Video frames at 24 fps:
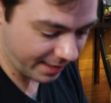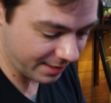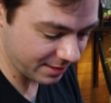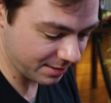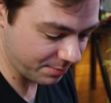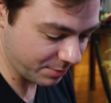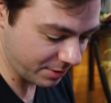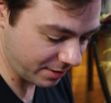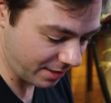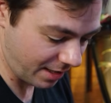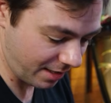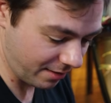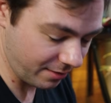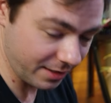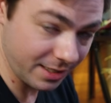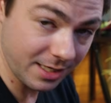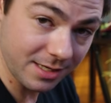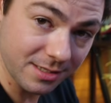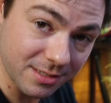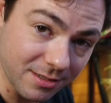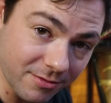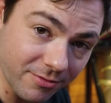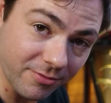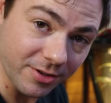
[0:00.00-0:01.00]
but not
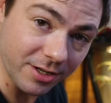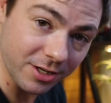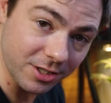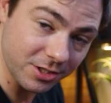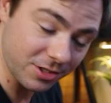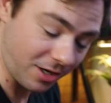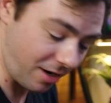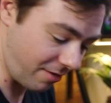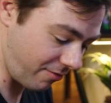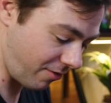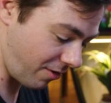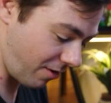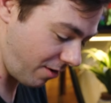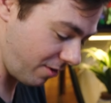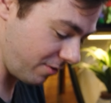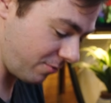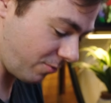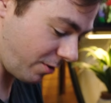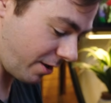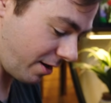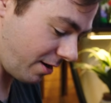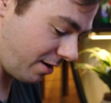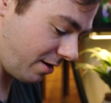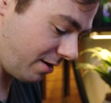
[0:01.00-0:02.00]
least, to finish off
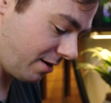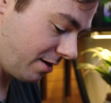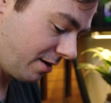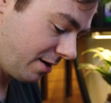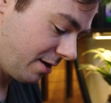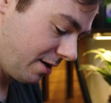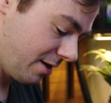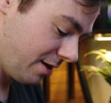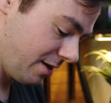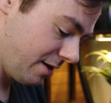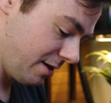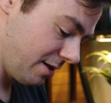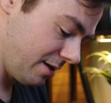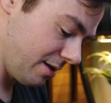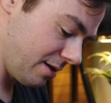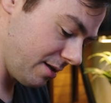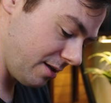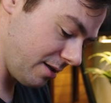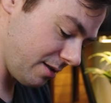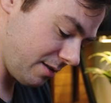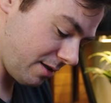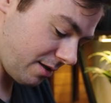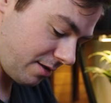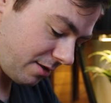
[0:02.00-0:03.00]
hardware,
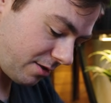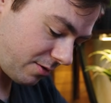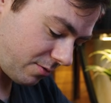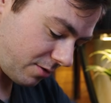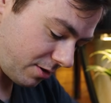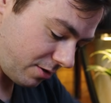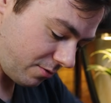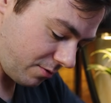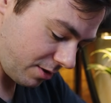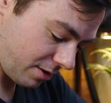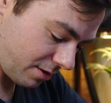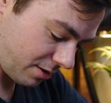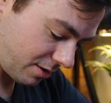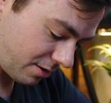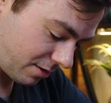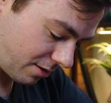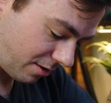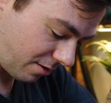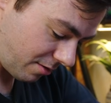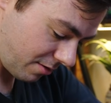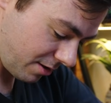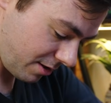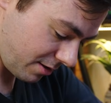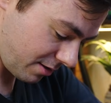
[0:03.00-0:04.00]
is I just want to
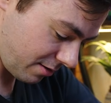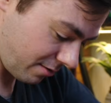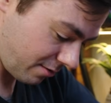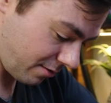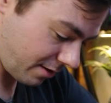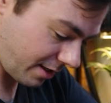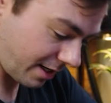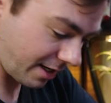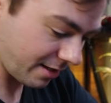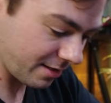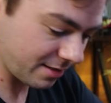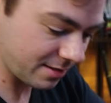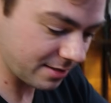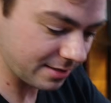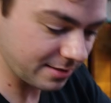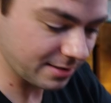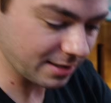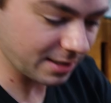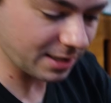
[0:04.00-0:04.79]
install this little guy. This is a